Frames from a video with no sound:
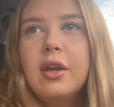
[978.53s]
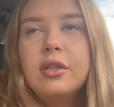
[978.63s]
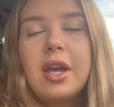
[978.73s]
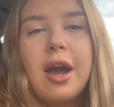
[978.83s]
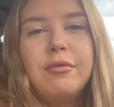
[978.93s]

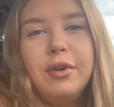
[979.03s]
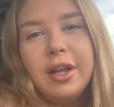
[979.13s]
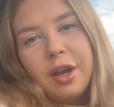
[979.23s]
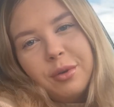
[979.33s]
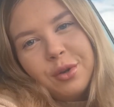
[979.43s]
So yeah, I really
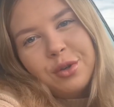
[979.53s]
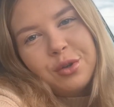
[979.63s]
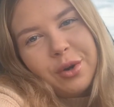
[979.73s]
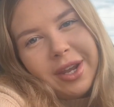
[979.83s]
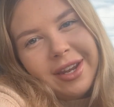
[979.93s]
hope you
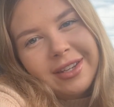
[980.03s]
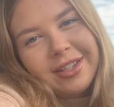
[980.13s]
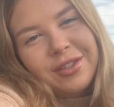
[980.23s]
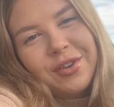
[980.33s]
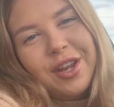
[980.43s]
enjoyed
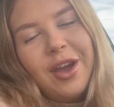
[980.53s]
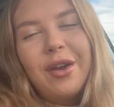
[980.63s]
this video.